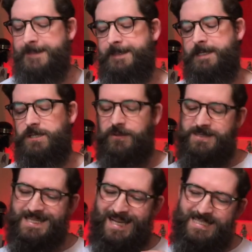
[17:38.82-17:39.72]
So there's
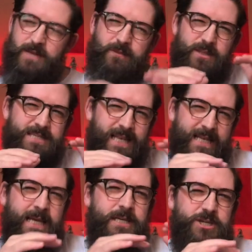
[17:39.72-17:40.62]
this idea that there's a
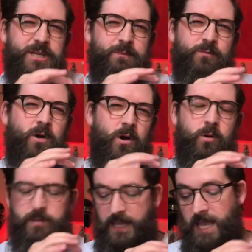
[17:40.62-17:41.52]
leadership
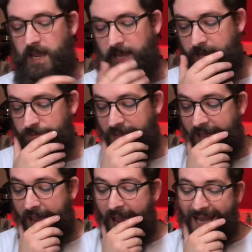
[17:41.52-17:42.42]
role here in
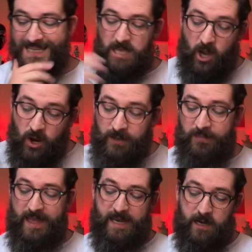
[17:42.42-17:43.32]
there. And it's only
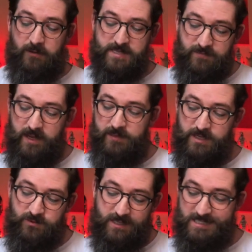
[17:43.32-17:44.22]
the NRSV that
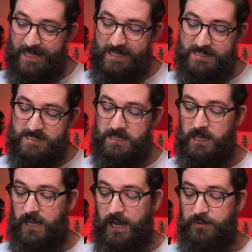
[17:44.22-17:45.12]
translates
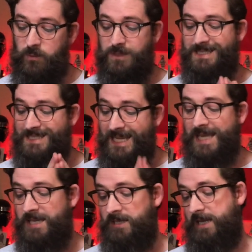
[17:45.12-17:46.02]
the word
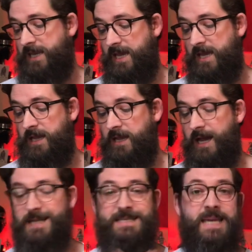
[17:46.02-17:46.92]
deacon in here.
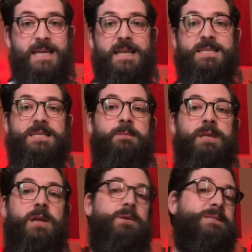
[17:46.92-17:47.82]
A deacon is
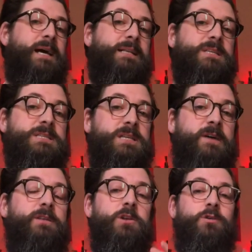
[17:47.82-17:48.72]
somebody who is there to
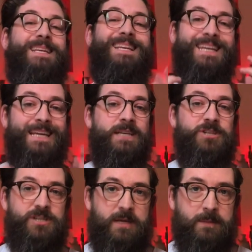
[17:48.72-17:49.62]
serve the Lord in
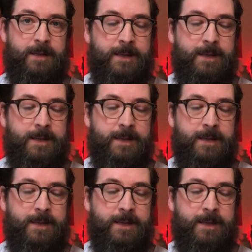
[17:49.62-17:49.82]
leadership.